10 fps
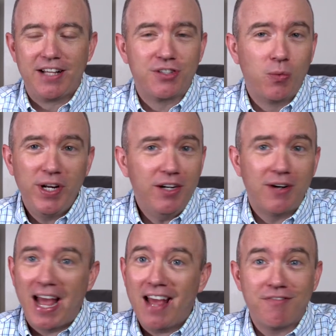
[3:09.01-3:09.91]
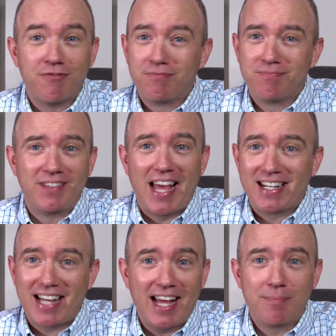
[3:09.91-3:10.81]
and so we don't have
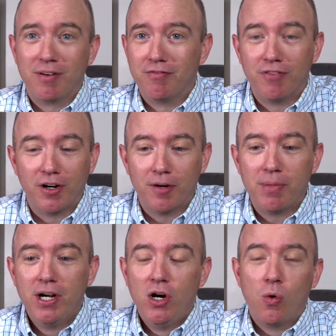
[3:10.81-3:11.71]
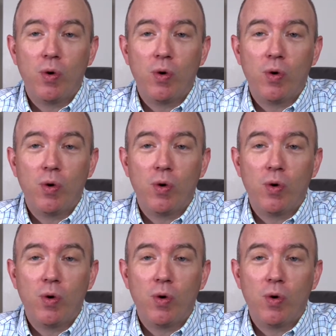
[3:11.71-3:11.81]
that type of verb.